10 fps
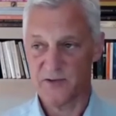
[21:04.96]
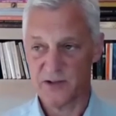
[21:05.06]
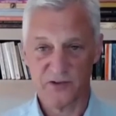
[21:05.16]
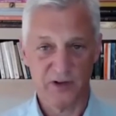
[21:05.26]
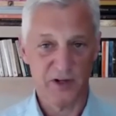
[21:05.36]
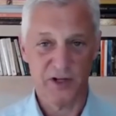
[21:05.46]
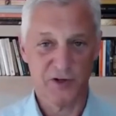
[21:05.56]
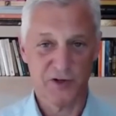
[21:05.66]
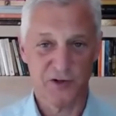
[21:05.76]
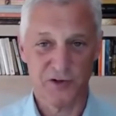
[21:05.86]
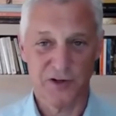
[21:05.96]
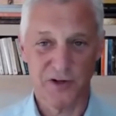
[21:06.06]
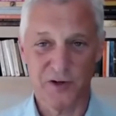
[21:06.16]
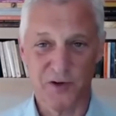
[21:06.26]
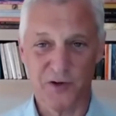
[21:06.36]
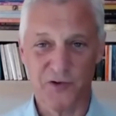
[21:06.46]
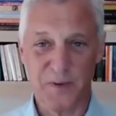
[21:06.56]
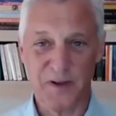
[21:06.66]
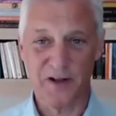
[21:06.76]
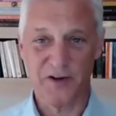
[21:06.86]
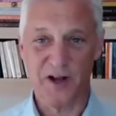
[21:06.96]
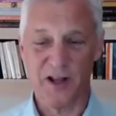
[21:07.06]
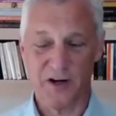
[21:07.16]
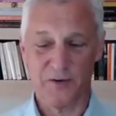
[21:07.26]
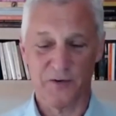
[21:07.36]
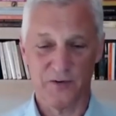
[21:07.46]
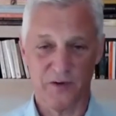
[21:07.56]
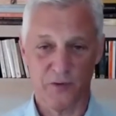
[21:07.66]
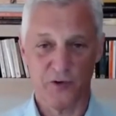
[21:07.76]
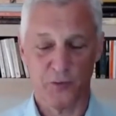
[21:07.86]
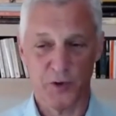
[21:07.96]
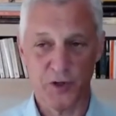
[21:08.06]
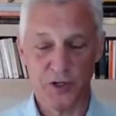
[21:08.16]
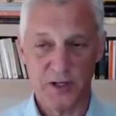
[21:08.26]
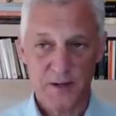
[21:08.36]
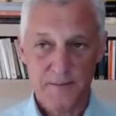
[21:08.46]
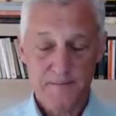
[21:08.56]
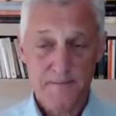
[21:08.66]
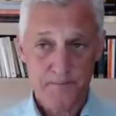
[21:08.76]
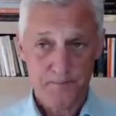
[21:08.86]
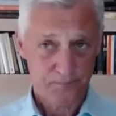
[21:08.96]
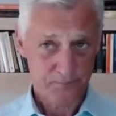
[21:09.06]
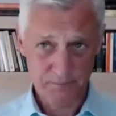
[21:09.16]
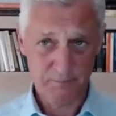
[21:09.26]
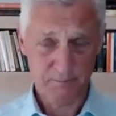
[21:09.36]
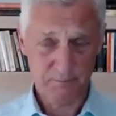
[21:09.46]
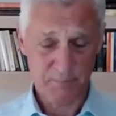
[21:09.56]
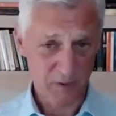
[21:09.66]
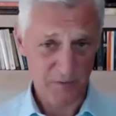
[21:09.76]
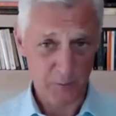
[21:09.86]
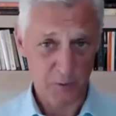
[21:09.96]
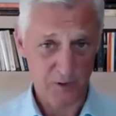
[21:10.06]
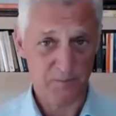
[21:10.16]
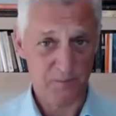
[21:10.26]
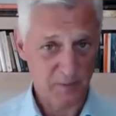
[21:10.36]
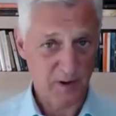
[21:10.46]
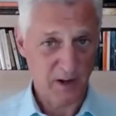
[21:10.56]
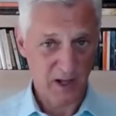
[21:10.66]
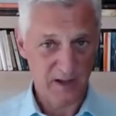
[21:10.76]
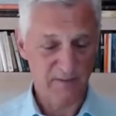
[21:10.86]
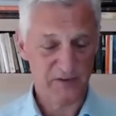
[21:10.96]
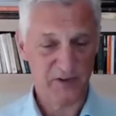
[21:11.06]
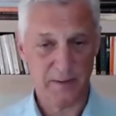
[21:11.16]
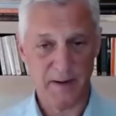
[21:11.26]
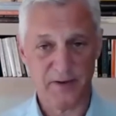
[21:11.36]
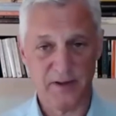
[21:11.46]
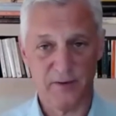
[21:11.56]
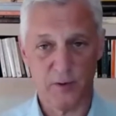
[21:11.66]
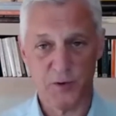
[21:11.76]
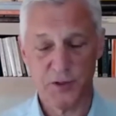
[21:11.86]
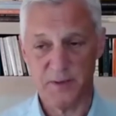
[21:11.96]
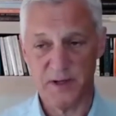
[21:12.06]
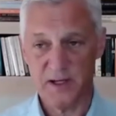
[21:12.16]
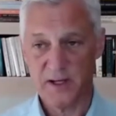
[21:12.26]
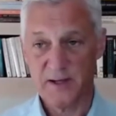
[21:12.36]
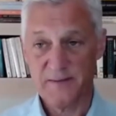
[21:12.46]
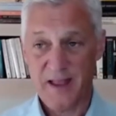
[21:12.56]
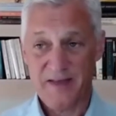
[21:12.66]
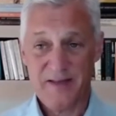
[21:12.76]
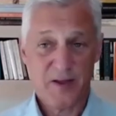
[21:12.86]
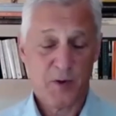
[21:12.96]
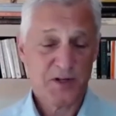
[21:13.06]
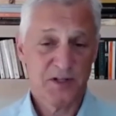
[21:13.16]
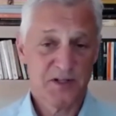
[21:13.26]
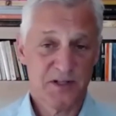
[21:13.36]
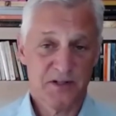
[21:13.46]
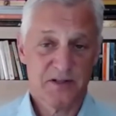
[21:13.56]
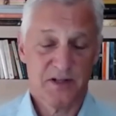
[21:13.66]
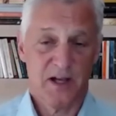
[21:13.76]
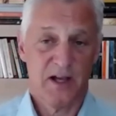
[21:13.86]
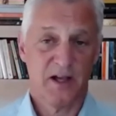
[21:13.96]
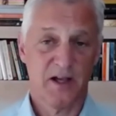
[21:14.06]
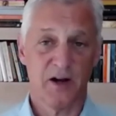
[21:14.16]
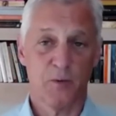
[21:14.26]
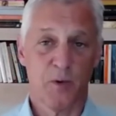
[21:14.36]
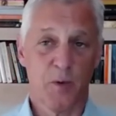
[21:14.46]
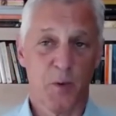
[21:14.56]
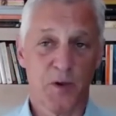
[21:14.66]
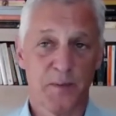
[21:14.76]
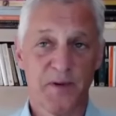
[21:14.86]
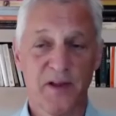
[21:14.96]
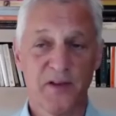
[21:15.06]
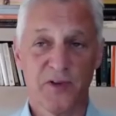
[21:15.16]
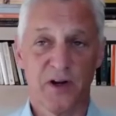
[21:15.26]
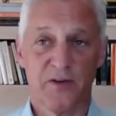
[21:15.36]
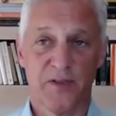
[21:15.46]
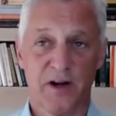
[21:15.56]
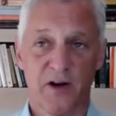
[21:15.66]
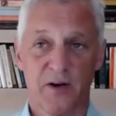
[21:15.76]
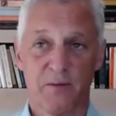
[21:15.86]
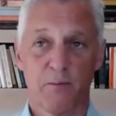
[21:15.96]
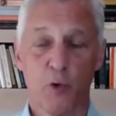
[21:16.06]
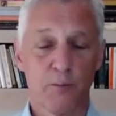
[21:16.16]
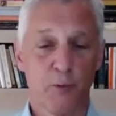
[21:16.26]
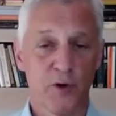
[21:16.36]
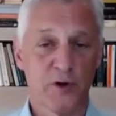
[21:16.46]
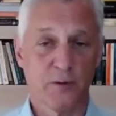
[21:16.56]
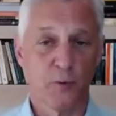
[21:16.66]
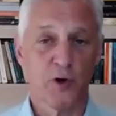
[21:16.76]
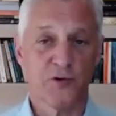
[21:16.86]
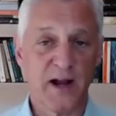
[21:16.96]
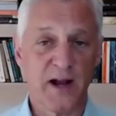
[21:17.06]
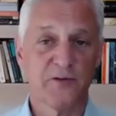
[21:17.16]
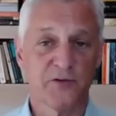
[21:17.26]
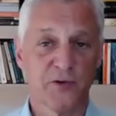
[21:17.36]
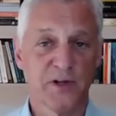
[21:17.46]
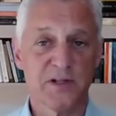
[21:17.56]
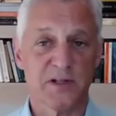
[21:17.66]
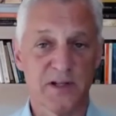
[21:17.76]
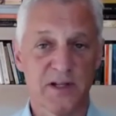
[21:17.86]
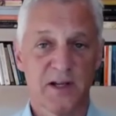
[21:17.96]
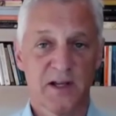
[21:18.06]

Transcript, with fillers: it's not to say you couldn't you, know, you couldn't spend another dollar, because of course we could, but we feel like we're uh, investing at about the level that we should be. But the question is, is uh, uh will, will, there be things that are that are more important or more attractive strategically